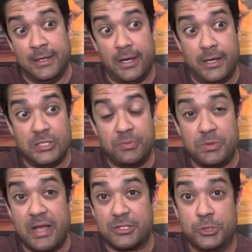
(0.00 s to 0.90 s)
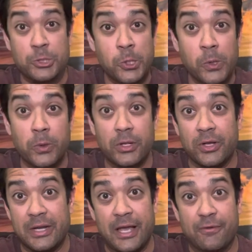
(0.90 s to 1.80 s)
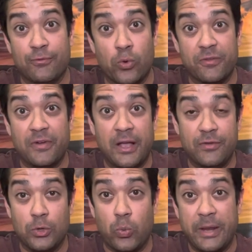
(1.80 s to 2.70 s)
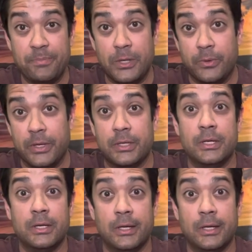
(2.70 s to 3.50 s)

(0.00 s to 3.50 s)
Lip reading: GMT Master 2, we're looking at a 4 to 5 year wait period.